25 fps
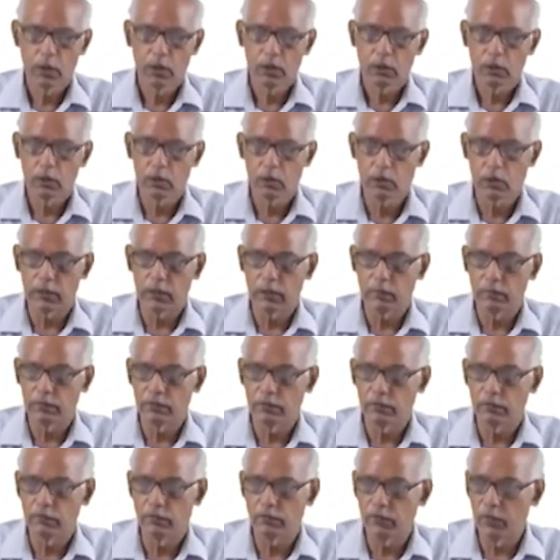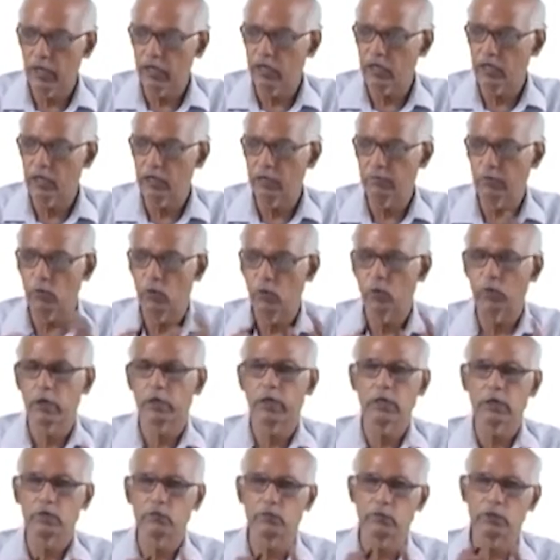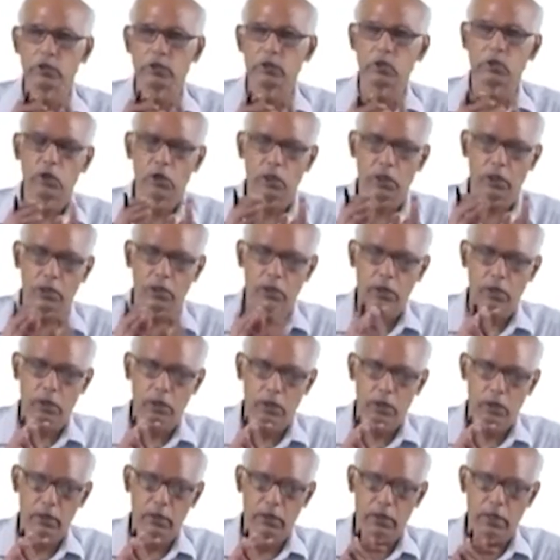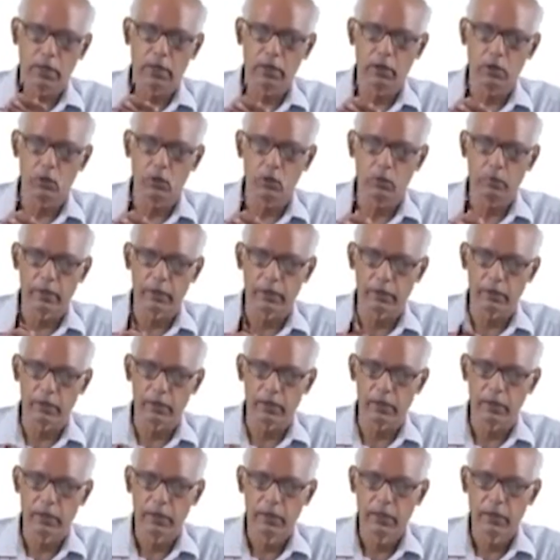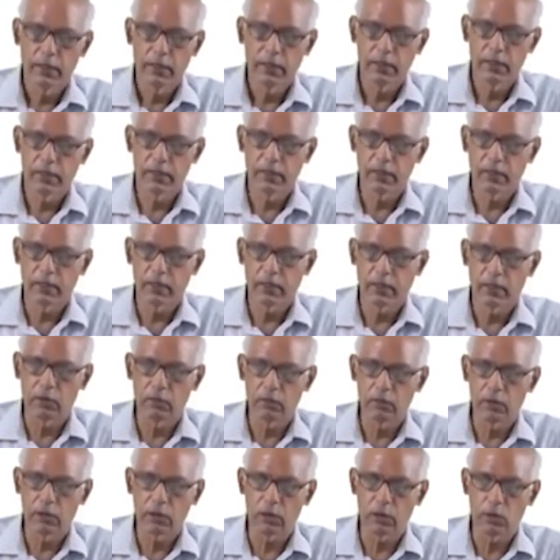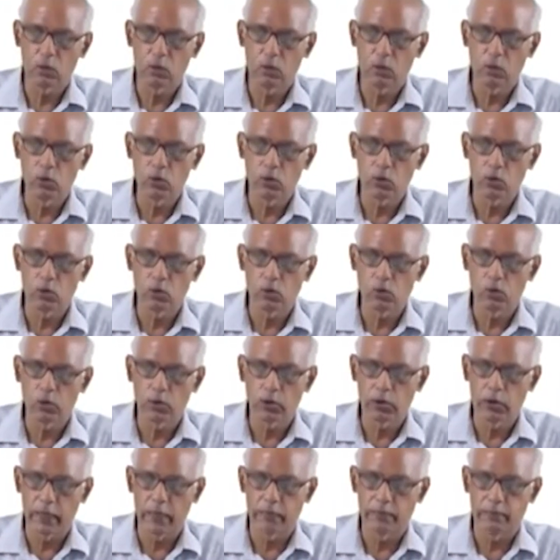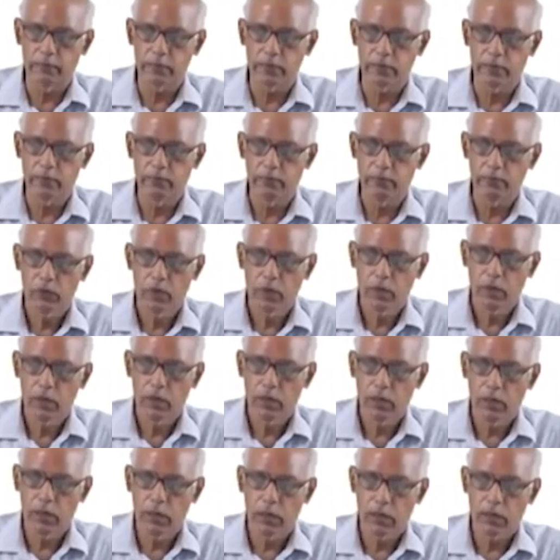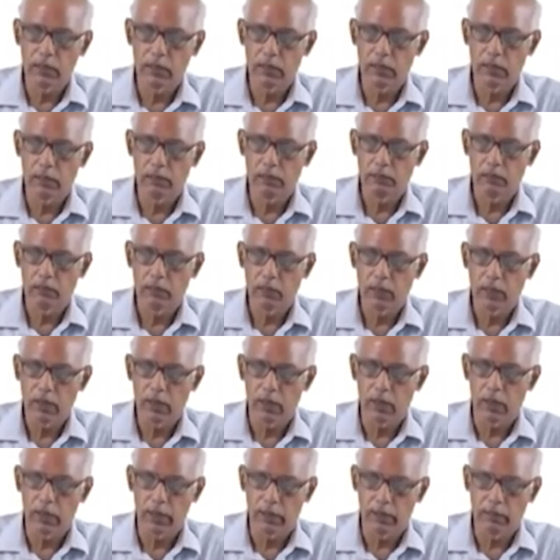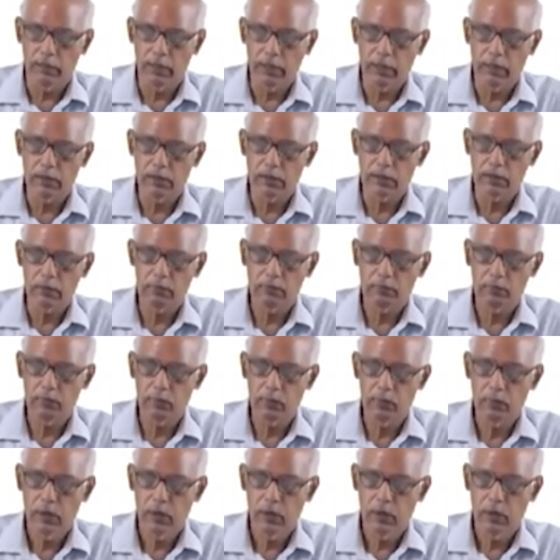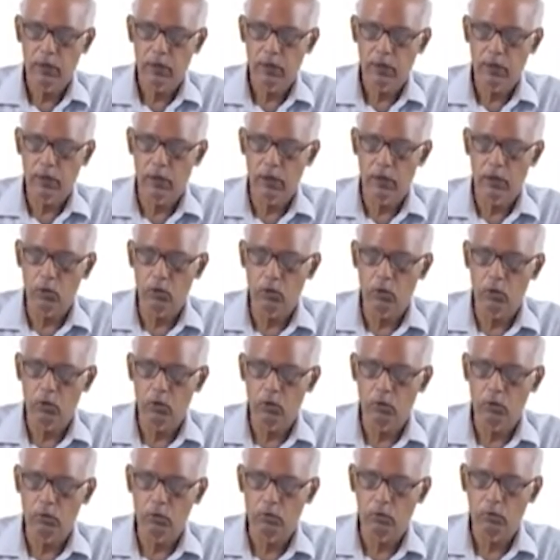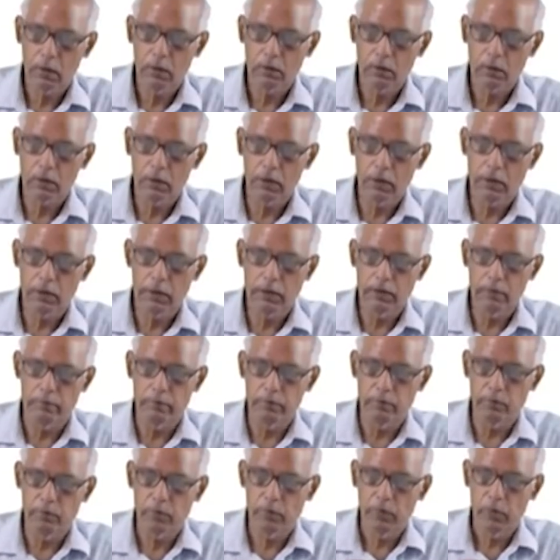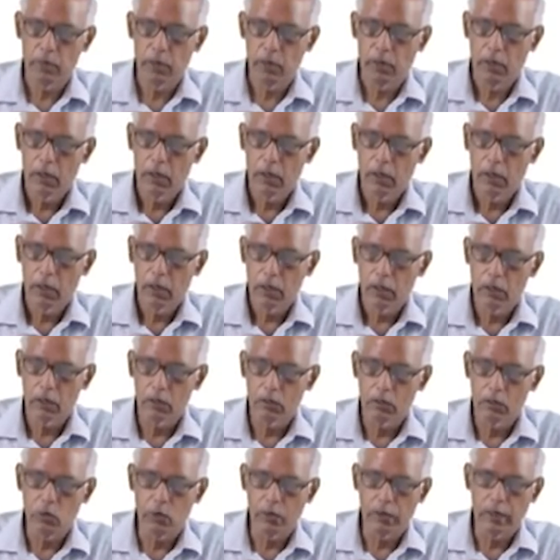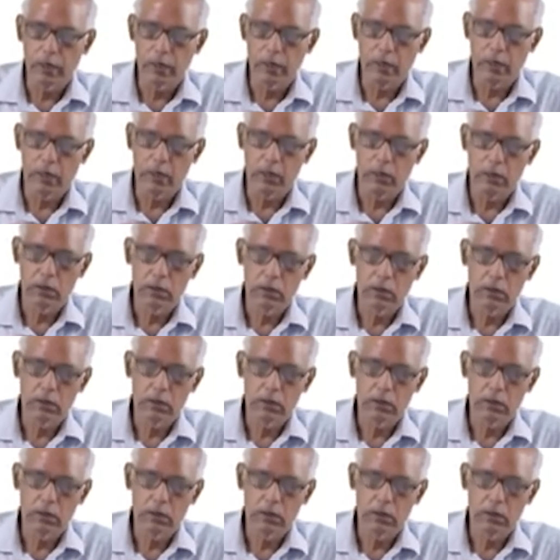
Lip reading: So that means V, the voltage which you are trying to measure, is nothing but root 2 times I RMS into Cm into omega.